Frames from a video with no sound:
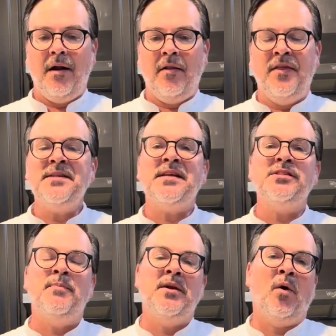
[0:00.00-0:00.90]
This
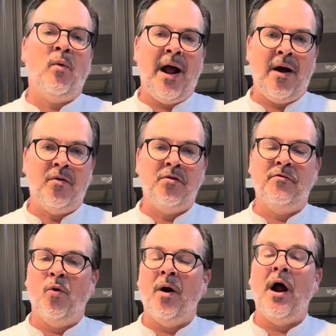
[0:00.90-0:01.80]
has been around
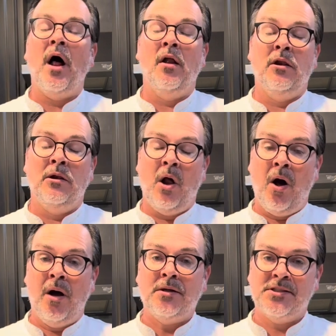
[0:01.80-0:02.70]
for a
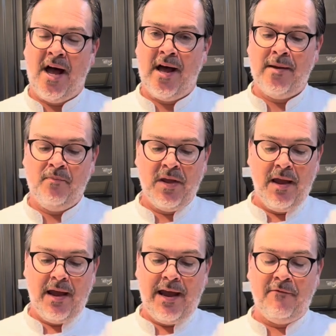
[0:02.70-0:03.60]
long time,
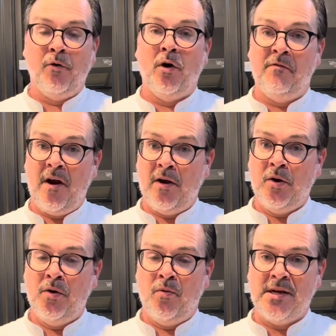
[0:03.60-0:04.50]
for a very
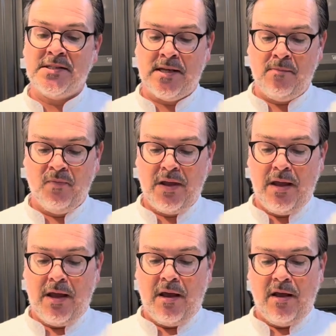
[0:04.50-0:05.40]
good reason.
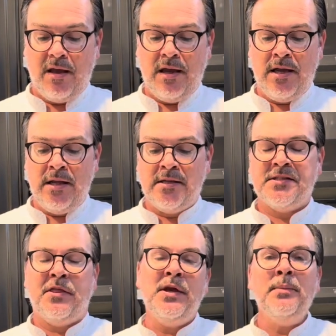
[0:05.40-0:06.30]
It
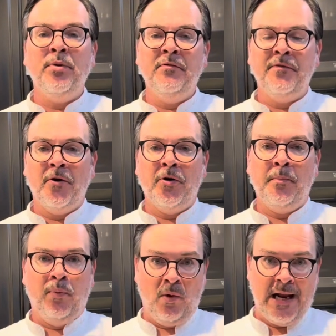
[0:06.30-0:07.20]
is the
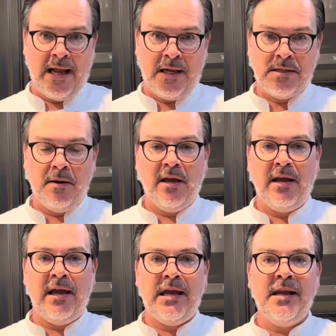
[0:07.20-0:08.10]
preferred brand.
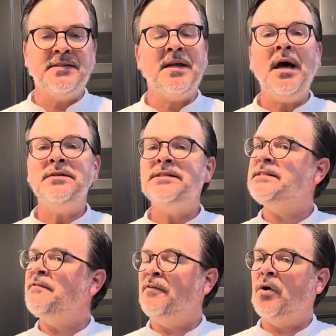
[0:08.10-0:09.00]
It has gotten
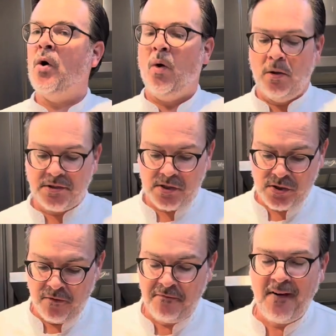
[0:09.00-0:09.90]
difficult
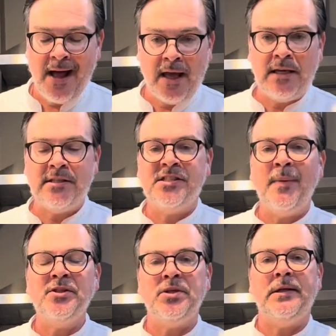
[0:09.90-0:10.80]
to find,
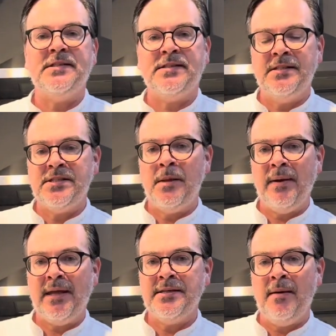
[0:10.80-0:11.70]
especially since the
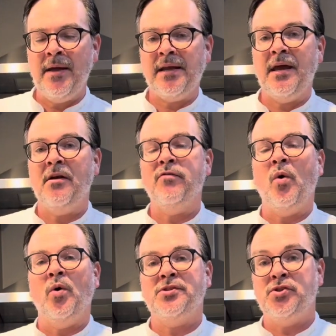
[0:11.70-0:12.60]
pandemic and of
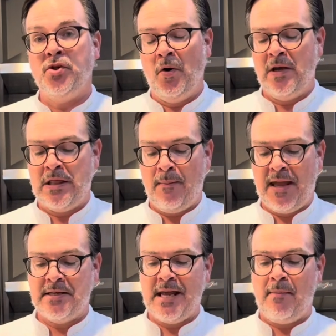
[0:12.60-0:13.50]
course during the
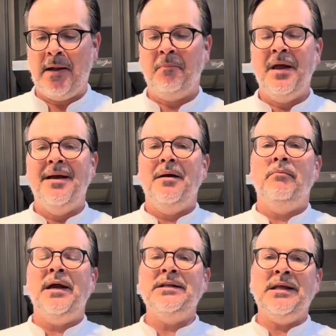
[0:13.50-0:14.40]
pandemic,
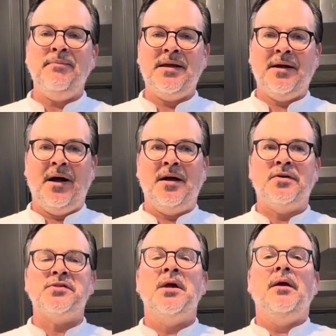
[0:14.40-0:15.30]
mainly because